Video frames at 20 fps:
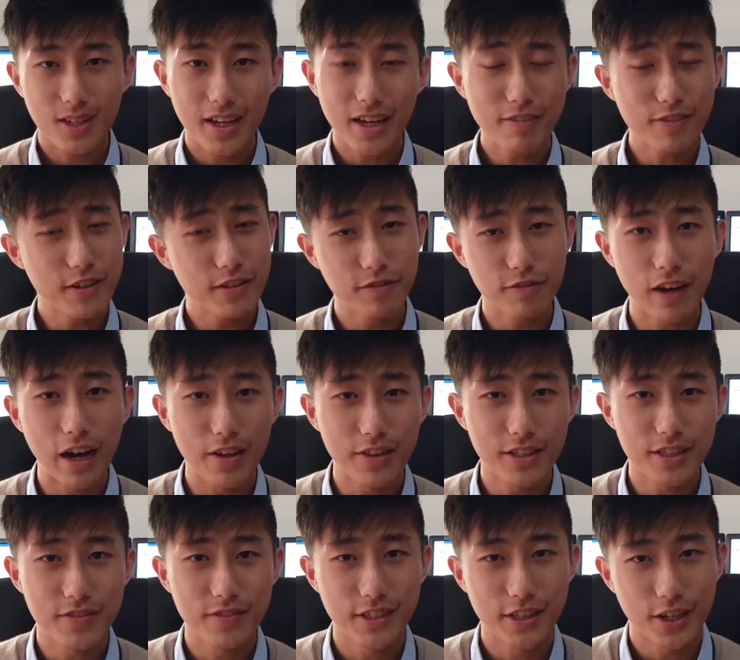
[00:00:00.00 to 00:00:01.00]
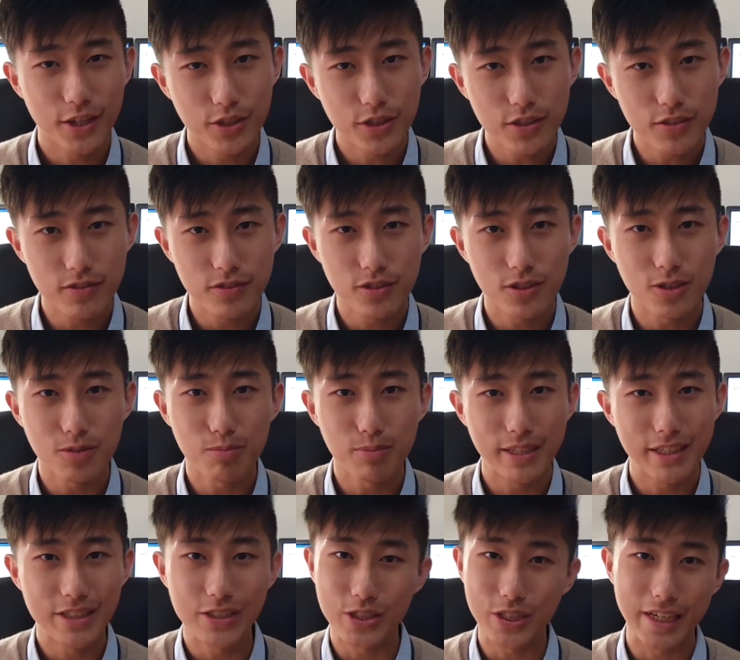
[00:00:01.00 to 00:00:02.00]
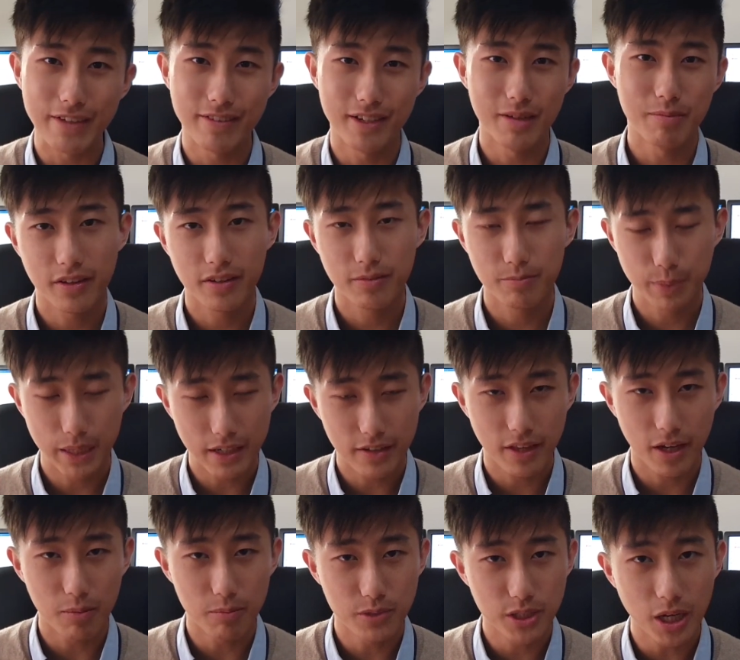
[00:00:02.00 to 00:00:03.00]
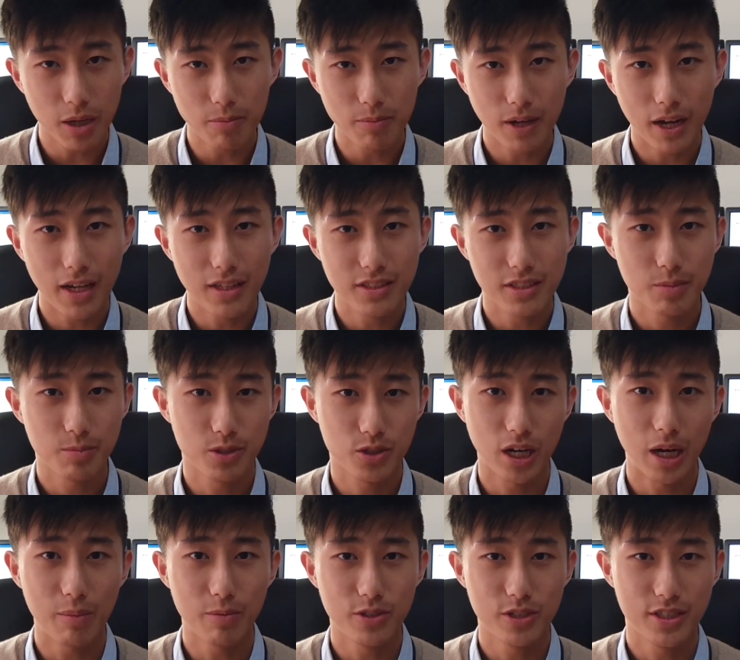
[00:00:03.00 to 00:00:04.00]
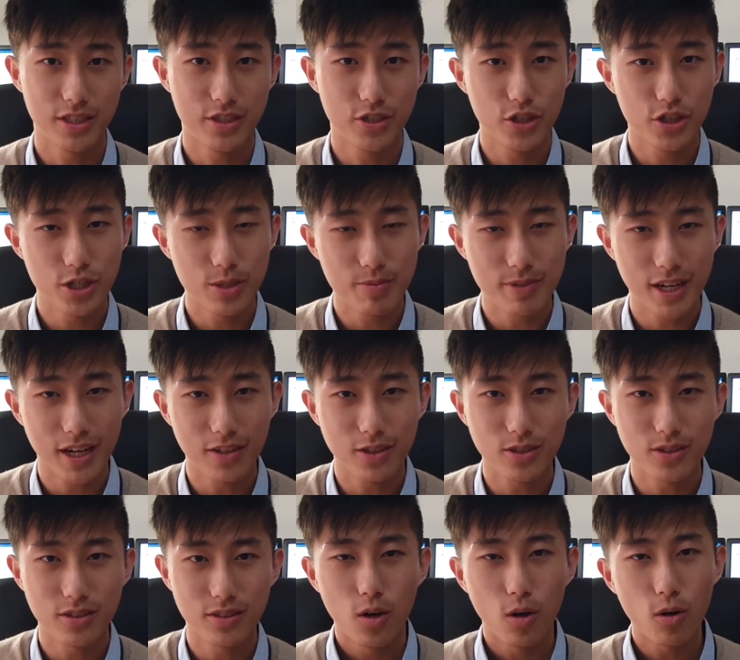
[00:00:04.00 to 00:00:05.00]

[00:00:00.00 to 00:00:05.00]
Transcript: If you found this video useful, please do give it a big thumbs up and subscribe to this YouTube channel.